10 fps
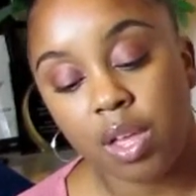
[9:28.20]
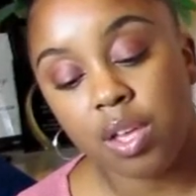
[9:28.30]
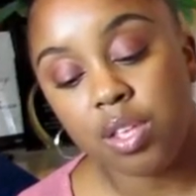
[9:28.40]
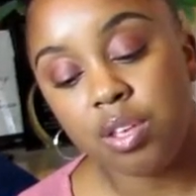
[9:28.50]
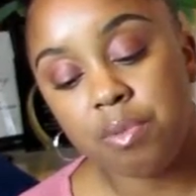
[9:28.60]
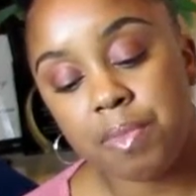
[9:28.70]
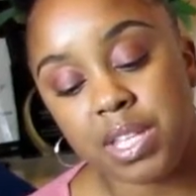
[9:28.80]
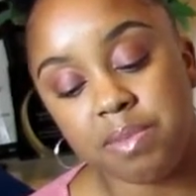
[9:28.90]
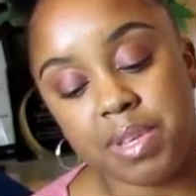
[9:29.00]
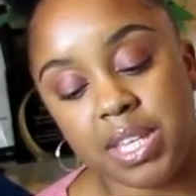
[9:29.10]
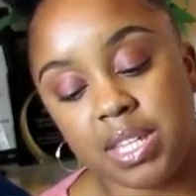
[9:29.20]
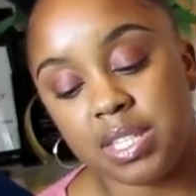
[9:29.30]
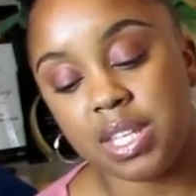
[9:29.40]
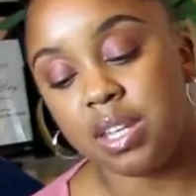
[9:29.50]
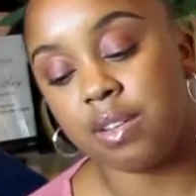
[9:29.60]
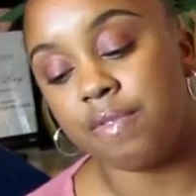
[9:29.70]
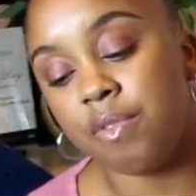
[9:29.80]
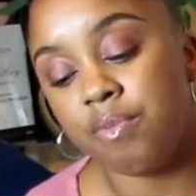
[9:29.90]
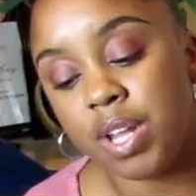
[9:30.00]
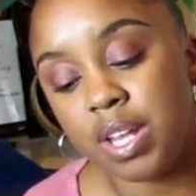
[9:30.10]
"You must be descended
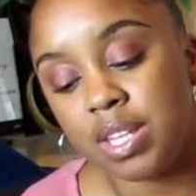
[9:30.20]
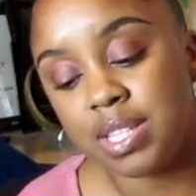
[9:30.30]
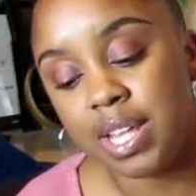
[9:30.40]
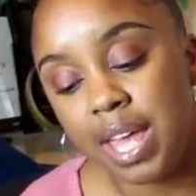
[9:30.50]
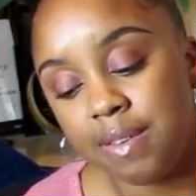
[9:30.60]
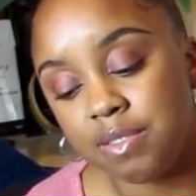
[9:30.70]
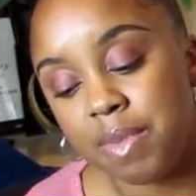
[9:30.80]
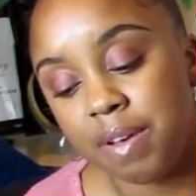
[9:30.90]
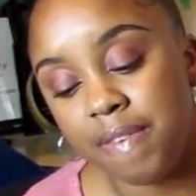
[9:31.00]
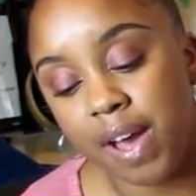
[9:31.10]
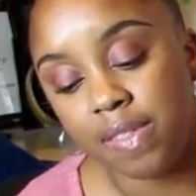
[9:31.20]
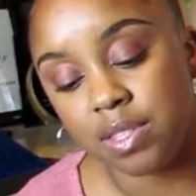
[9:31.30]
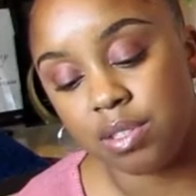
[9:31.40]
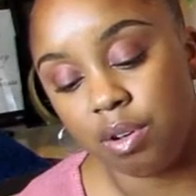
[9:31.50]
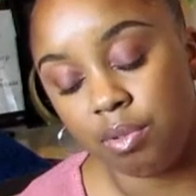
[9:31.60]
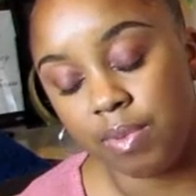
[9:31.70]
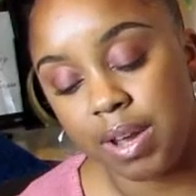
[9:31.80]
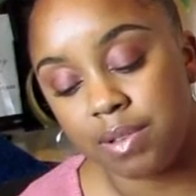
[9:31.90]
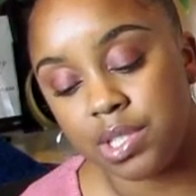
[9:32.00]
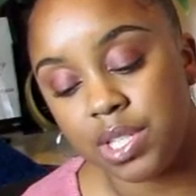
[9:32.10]
from one of the slaves my father sold when
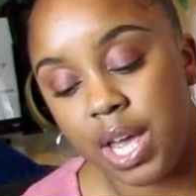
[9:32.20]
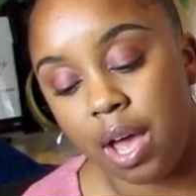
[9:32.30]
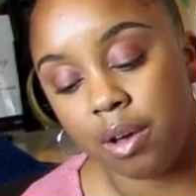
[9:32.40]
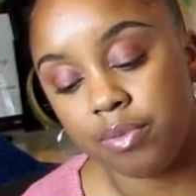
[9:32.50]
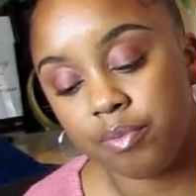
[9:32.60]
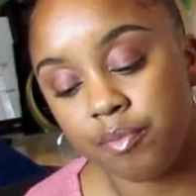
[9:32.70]
I was a child."